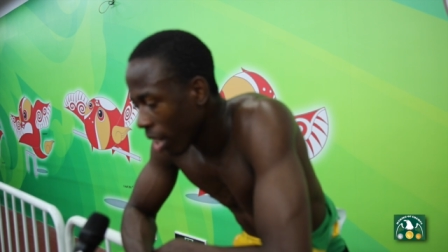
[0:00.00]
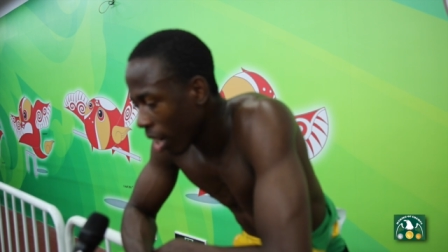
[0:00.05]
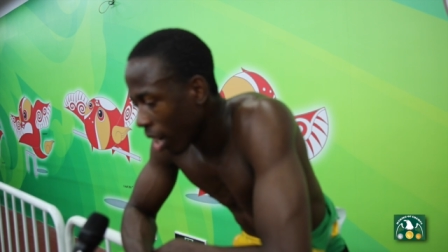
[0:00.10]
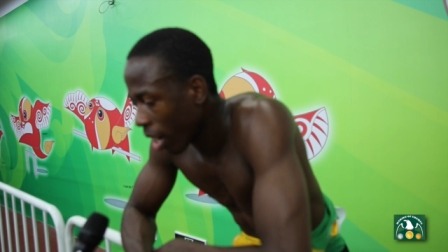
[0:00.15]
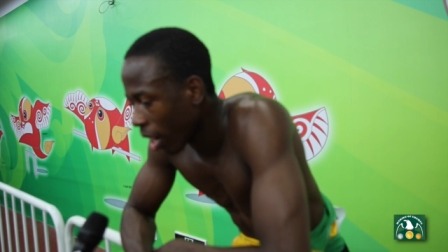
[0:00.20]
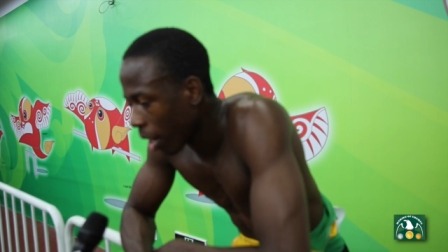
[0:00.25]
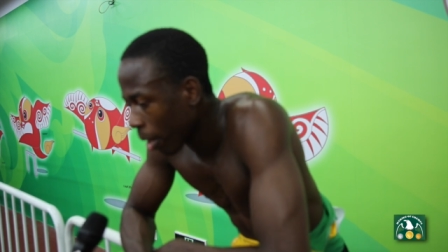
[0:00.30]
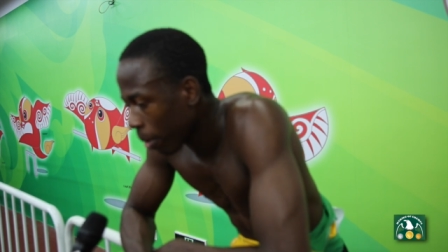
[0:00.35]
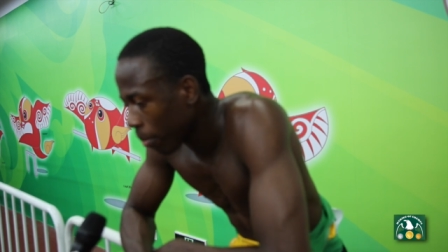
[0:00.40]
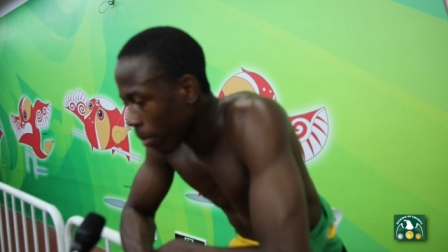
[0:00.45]

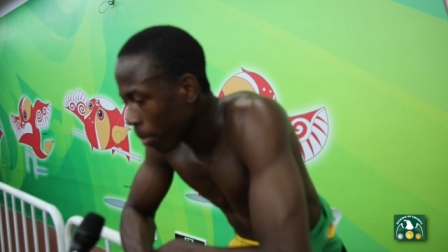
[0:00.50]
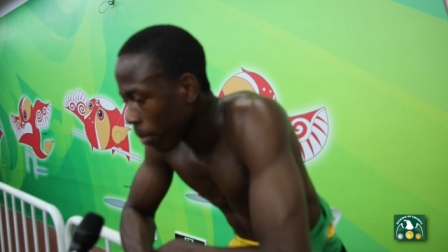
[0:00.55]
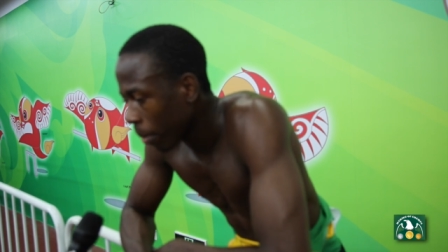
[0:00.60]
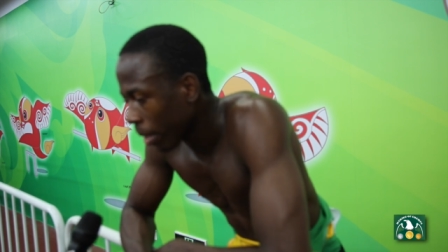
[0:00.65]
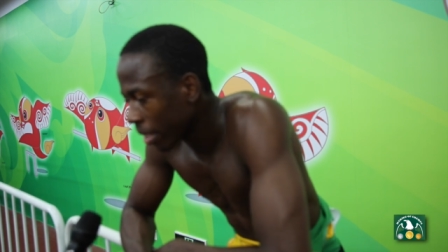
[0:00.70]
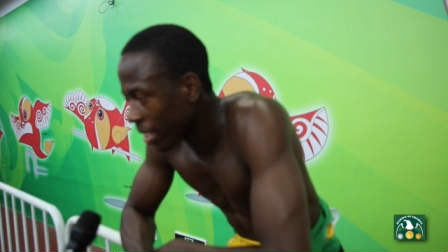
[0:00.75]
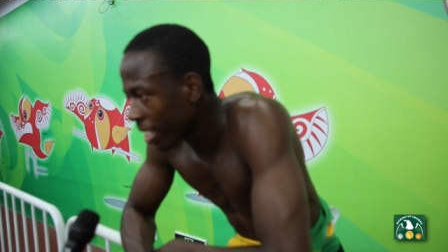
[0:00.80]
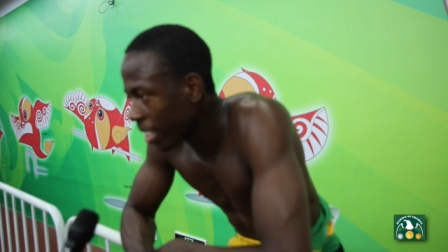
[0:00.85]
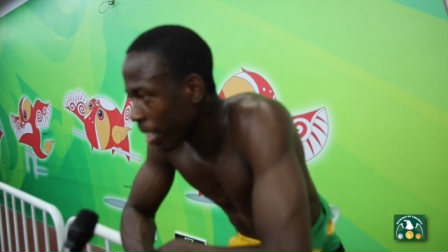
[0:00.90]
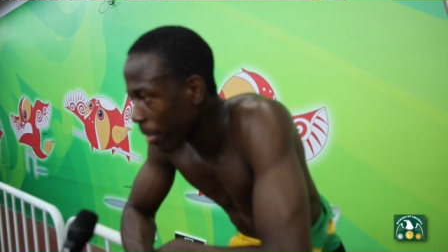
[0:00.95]
uh,
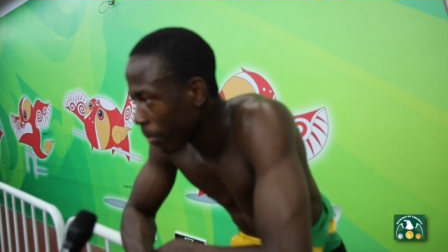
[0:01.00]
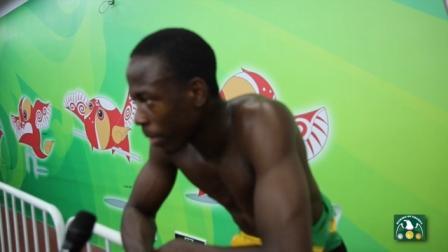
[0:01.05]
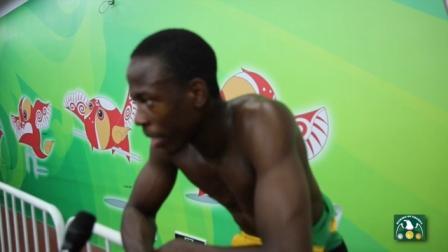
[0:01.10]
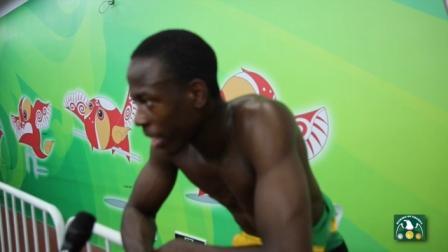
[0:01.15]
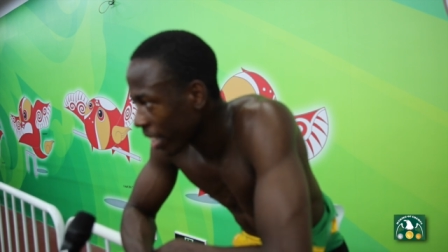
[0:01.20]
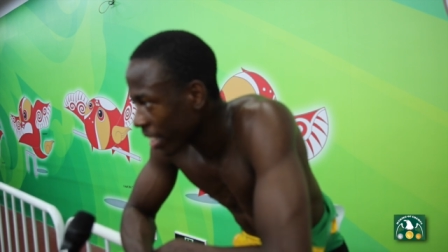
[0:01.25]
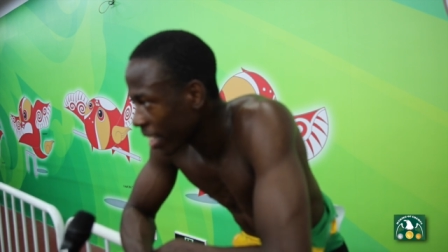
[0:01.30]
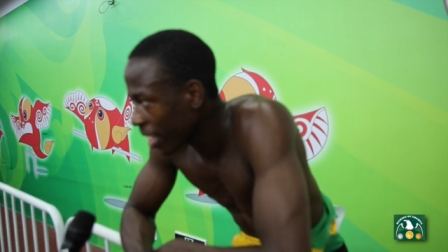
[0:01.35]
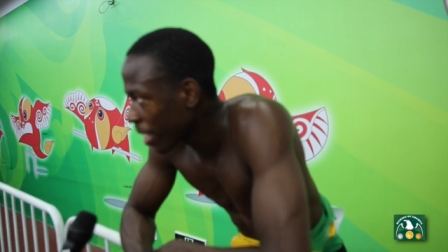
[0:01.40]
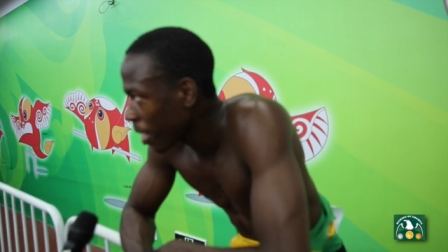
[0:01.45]
my
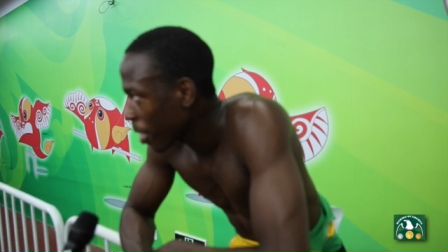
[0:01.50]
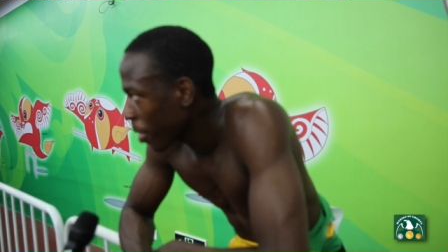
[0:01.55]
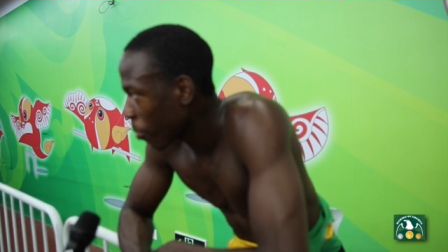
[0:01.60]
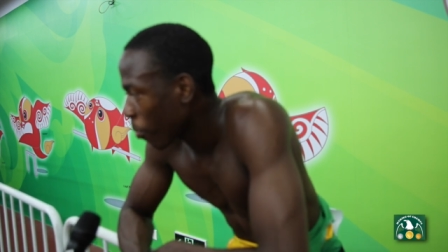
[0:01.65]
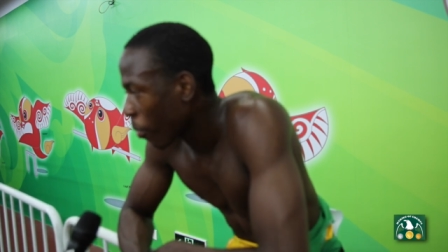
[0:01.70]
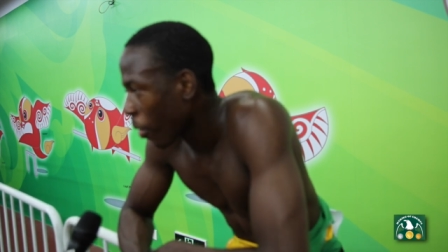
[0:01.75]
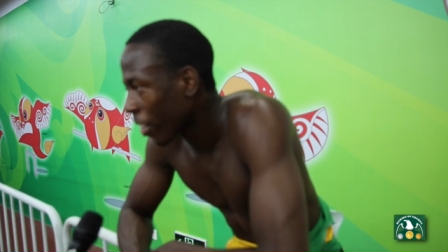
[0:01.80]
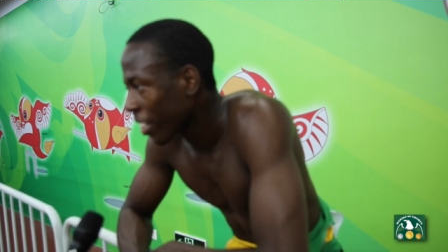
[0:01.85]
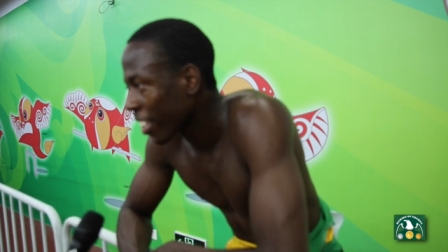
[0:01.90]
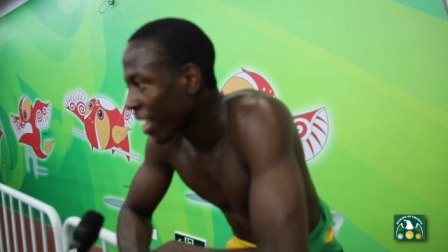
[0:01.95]
teammate
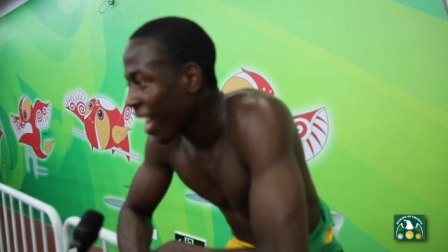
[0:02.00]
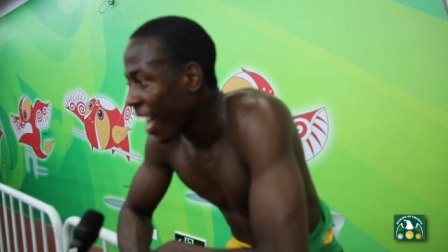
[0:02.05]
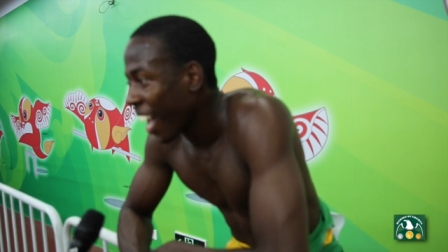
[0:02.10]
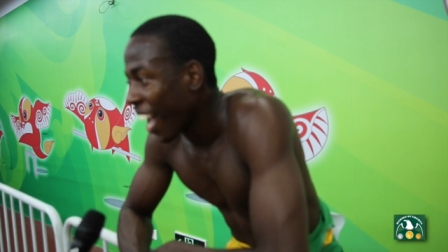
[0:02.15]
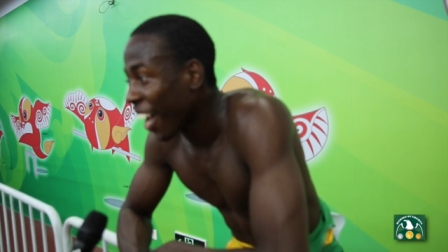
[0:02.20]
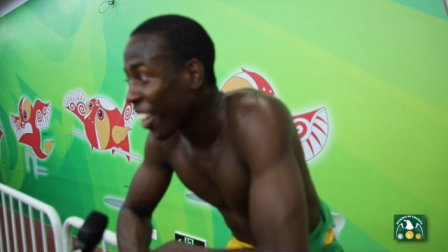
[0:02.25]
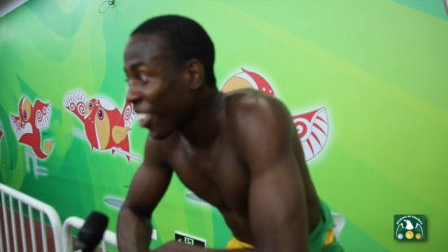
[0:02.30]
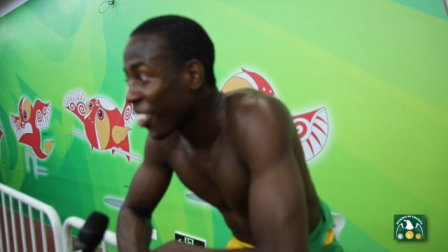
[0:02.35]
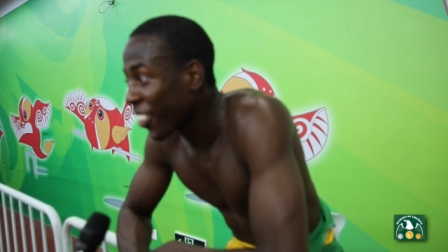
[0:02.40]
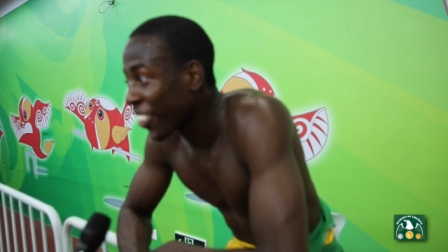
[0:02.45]
but
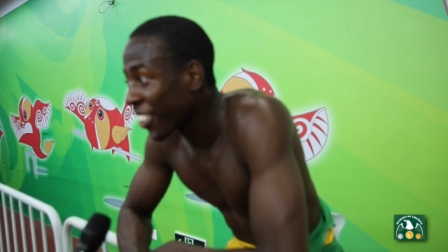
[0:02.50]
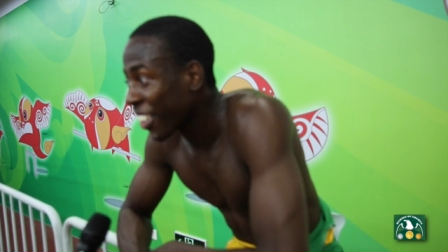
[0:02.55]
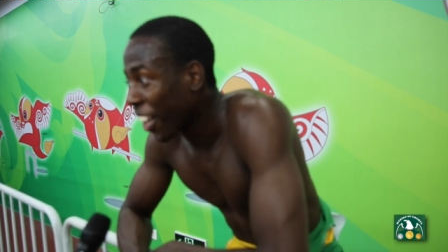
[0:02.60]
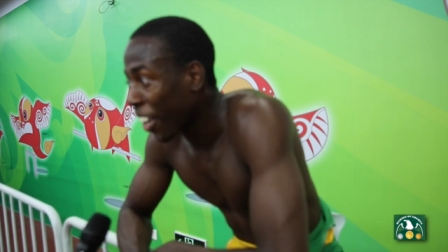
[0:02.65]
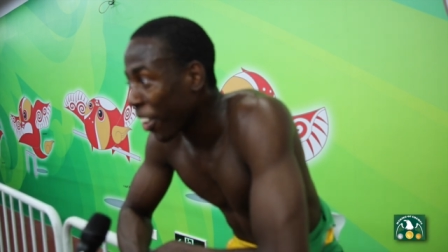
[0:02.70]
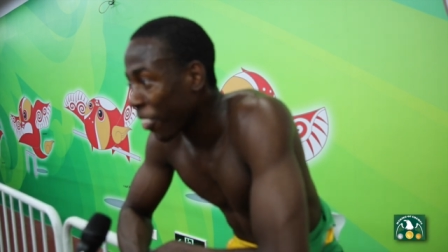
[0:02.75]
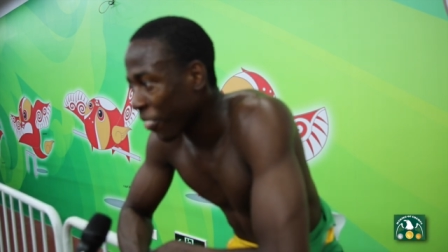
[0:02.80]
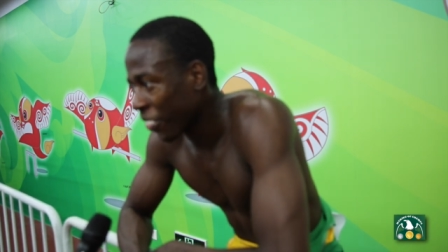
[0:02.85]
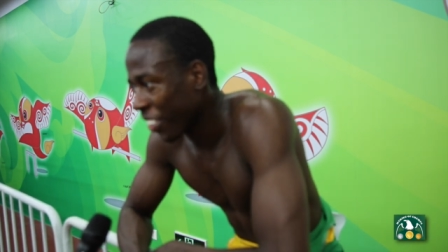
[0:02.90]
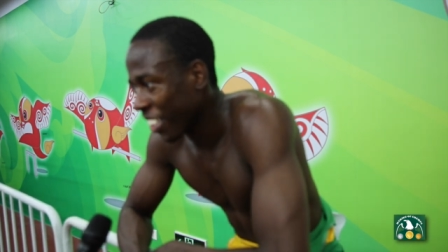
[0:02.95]
I don't
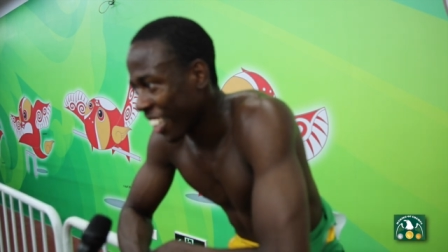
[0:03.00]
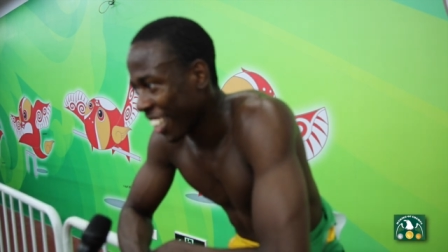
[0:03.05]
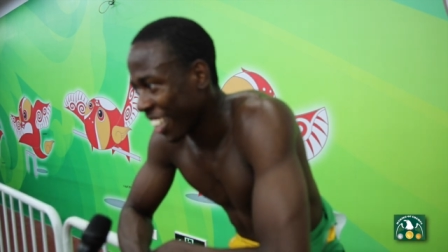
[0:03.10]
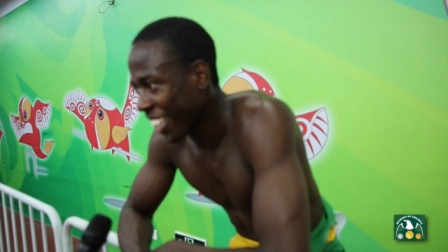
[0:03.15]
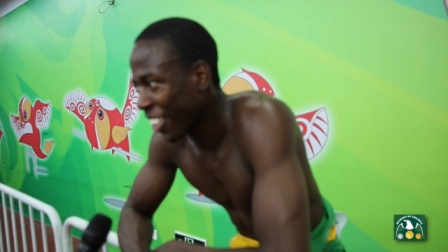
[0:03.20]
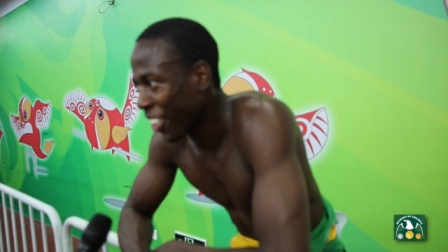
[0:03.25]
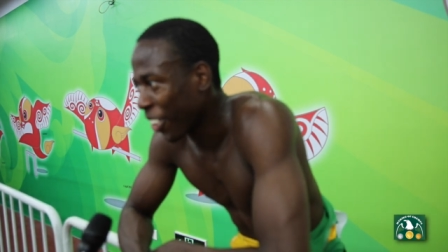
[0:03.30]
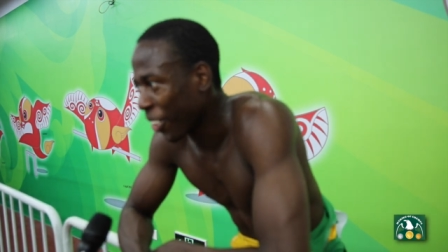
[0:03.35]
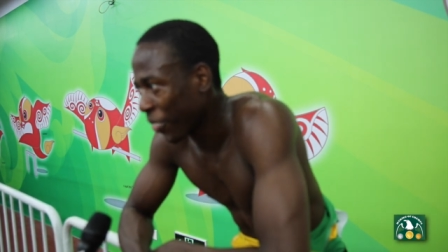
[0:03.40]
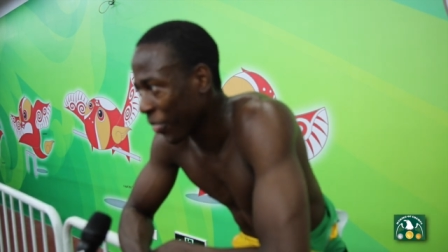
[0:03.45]
have
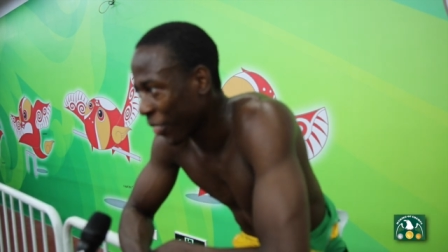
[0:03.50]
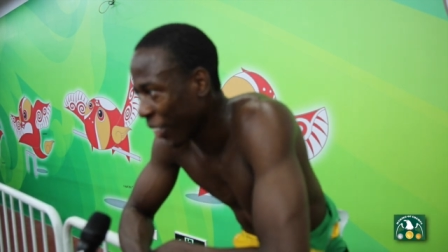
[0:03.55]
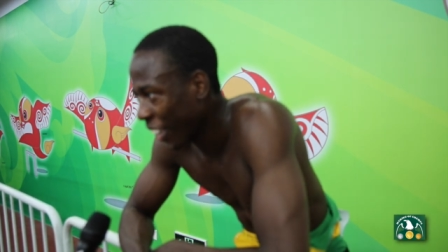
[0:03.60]
enough.